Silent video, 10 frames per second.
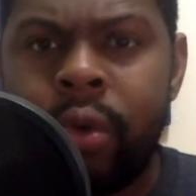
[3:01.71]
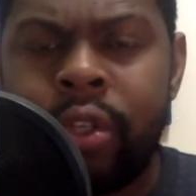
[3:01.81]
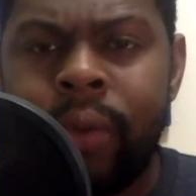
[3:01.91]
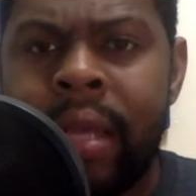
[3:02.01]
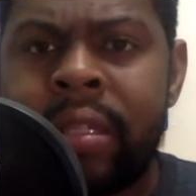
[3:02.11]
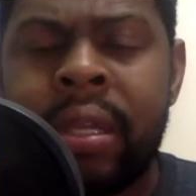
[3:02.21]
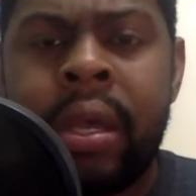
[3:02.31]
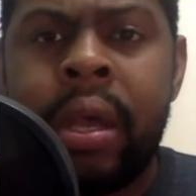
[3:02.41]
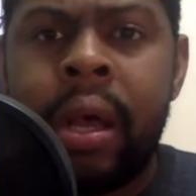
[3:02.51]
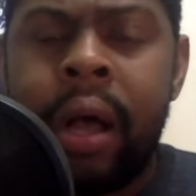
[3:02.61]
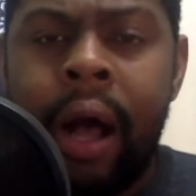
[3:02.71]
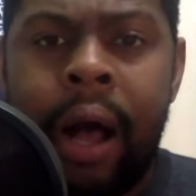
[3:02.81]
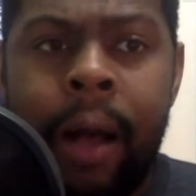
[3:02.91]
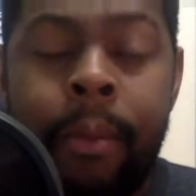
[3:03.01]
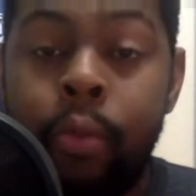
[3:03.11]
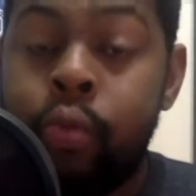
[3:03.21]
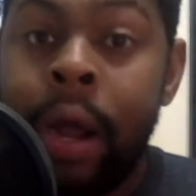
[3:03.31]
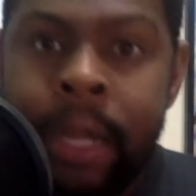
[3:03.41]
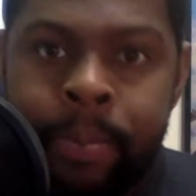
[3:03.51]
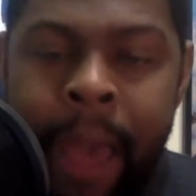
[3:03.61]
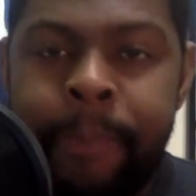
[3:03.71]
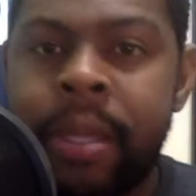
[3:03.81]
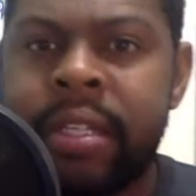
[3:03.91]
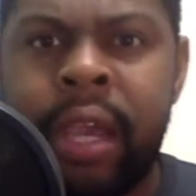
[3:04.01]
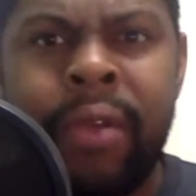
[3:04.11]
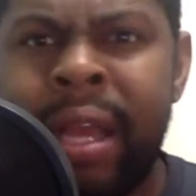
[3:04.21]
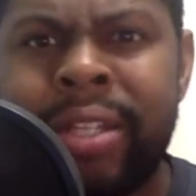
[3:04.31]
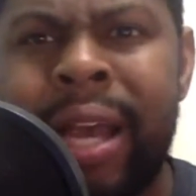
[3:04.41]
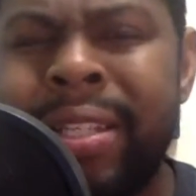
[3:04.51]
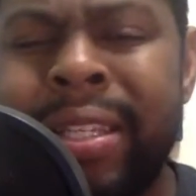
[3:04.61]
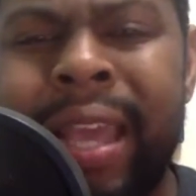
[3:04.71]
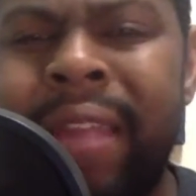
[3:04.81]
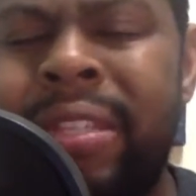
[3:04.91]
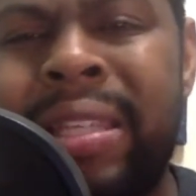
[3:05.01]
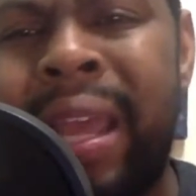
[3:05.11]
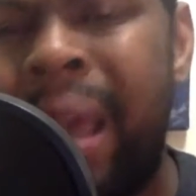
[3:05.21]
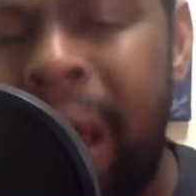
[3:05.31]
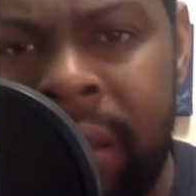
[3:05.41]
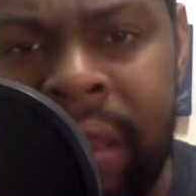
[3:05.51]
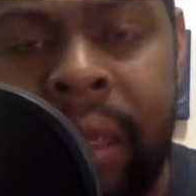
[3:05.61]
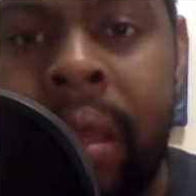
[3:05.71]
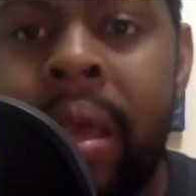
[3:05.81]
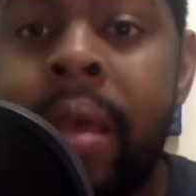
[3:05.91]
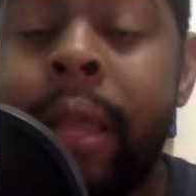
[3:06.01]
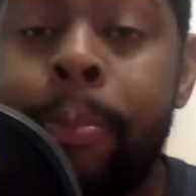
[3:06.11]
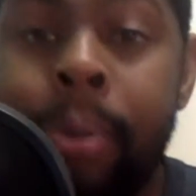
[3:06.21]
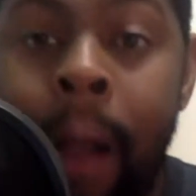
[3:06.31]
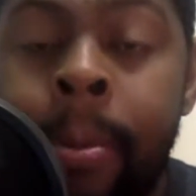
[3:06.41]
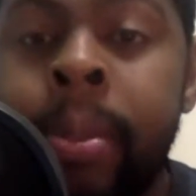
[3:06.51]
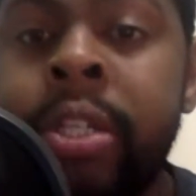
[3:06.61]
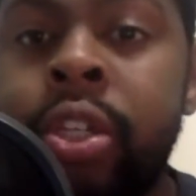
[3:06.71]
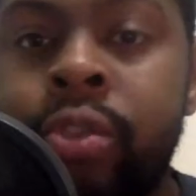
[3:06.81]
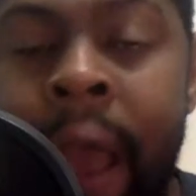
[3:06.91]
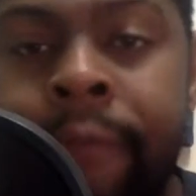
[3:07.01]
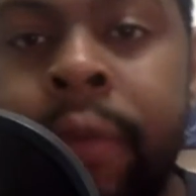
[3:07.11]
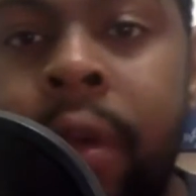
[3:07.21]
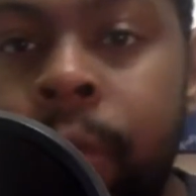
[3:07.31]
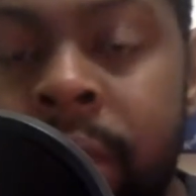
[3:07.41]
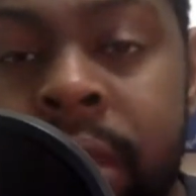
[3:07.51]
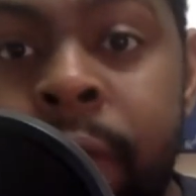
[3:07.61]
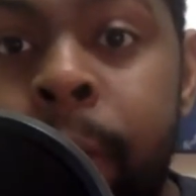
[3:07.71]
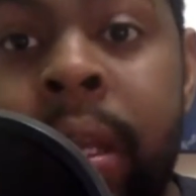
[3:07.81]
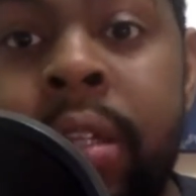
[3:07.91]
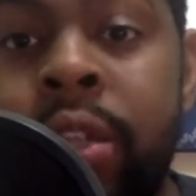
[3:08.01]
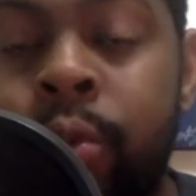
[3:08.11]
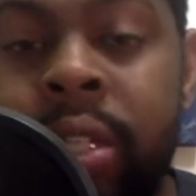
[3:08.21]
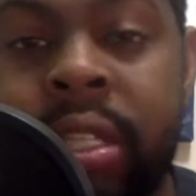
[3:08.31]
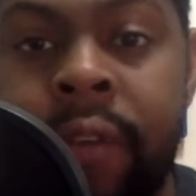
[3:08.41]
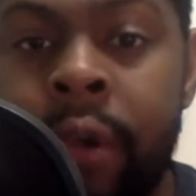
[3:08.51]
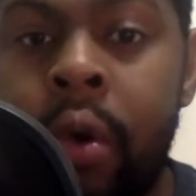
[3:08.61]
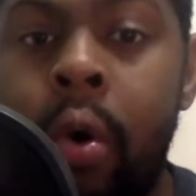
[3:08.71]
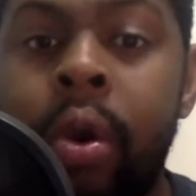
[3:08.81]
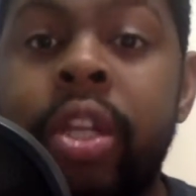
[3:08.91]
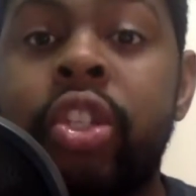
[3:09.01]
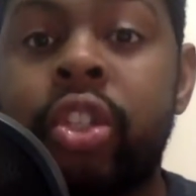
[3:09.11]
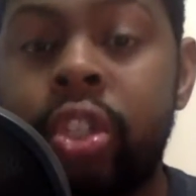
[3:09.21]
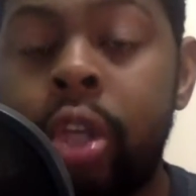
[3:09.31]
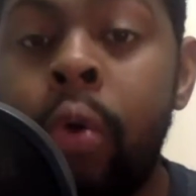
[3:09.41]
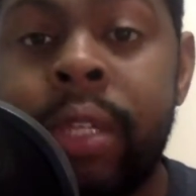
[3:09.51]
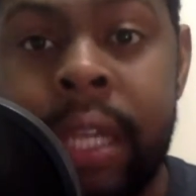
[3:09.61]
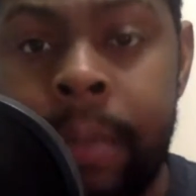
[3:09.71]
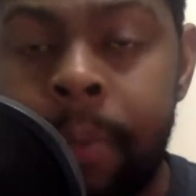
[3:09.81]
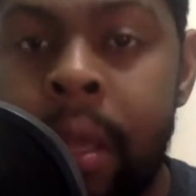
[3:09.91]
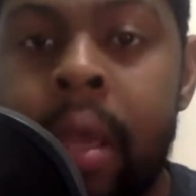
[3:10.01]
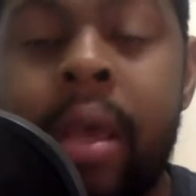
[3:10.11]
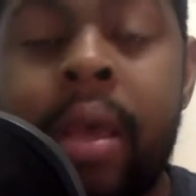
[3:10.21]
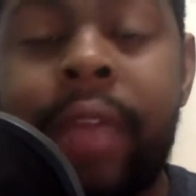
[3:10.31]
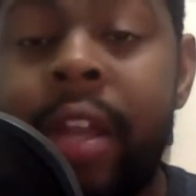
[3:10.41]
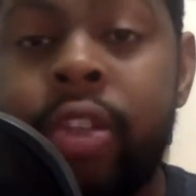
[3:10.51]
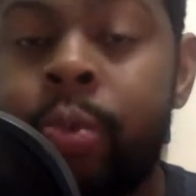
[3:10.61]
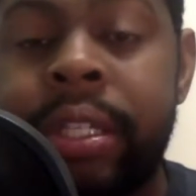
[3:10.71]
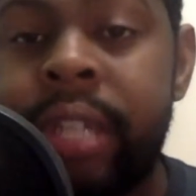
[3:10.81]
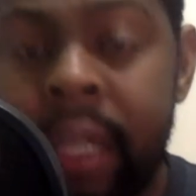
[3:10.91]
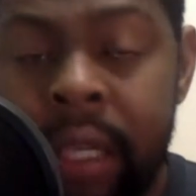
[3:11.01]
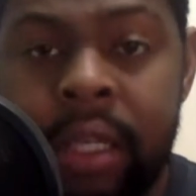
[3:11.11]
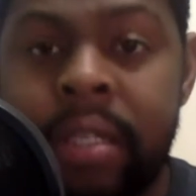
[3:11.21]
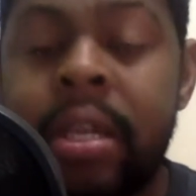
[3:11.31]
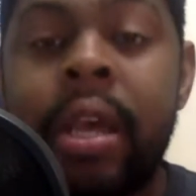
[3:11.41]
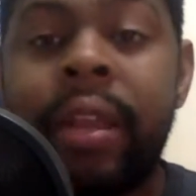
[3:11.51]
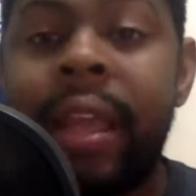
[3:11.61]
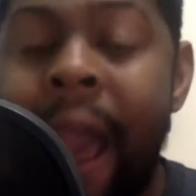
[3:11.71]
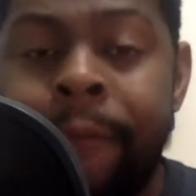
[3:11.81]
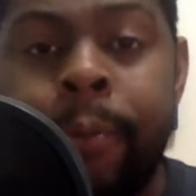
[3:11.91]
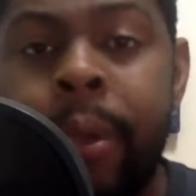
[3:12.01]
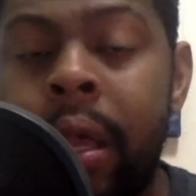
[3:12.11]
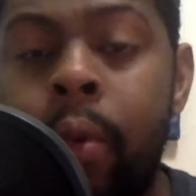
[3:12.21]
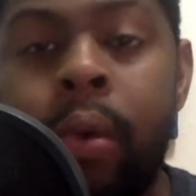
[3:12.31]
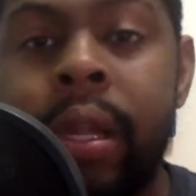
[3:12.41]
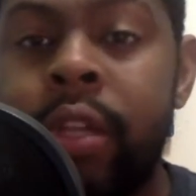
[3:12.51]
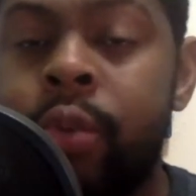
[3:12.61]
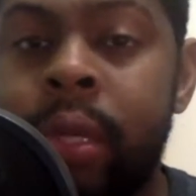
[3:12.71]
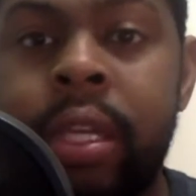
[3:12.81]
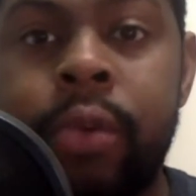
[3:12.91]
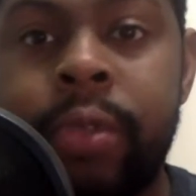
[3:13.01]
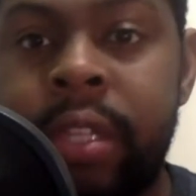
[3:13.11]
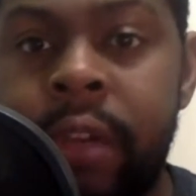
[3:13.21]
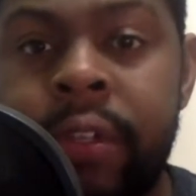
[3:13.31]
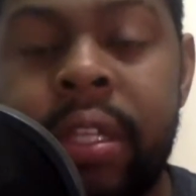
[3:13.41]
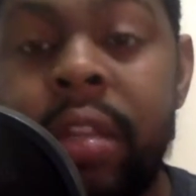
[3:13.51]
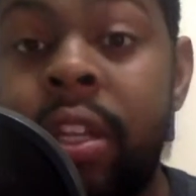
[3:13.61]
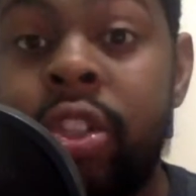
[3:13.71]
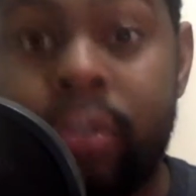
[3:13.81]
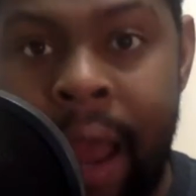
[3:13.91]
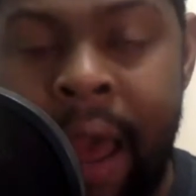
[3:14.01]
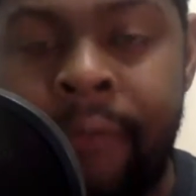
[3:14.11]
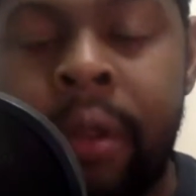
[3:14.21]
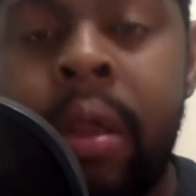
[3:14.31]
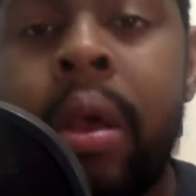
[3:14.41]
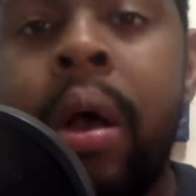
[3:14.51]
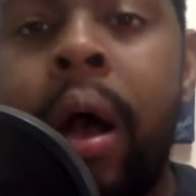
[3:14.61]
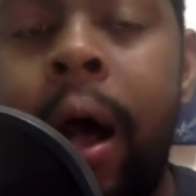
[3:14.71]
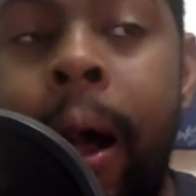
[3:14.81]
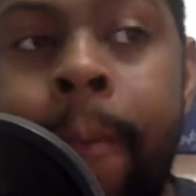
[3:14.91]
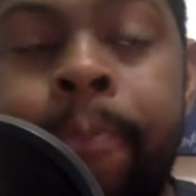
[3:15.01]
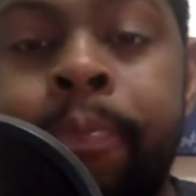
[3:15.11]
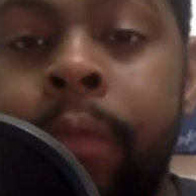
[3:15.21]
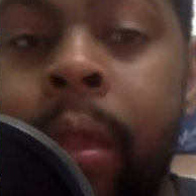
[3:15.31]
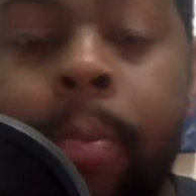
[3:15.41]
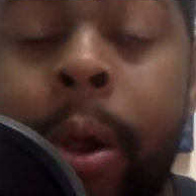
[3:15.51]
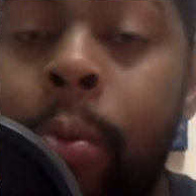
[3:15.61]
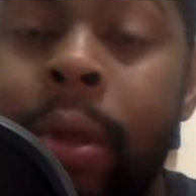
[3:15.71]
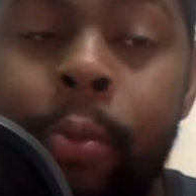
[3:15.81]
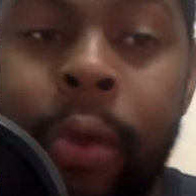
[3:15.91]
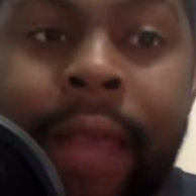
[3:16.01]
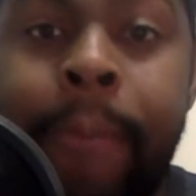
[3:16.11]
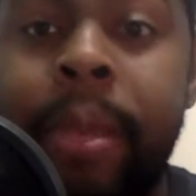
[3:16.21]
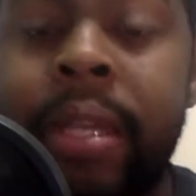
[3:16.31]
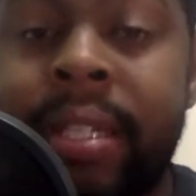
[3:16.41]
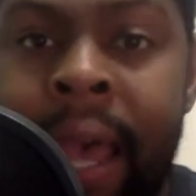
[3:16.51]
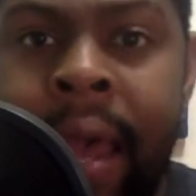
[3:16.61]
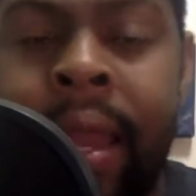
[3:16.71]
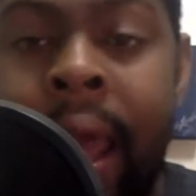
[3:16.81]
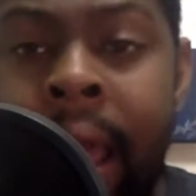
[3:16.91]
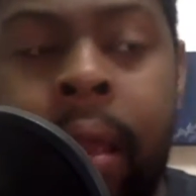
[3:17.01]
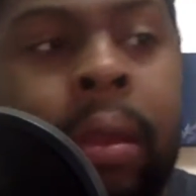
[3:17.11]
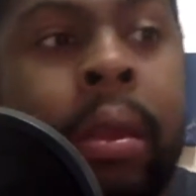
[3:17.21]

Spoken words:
address running back because Kerryon Johnson can't even stay healthy. They probably should draft another receiver because his receiving core is so deep that it's ridiculous. They have to pick up one of these really good receivers in this draft. But with that being said, hey,